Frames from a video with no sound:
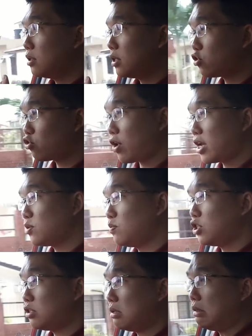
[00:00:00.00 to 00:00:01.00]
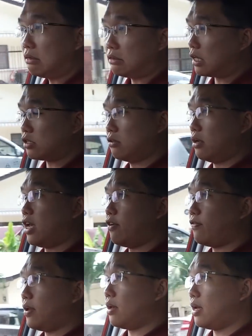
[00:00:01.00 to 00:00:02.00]
The transmission does not
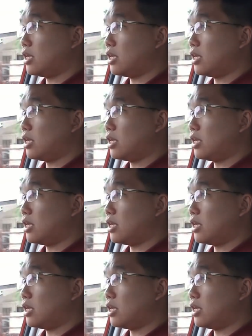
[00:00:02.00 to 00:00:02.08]
have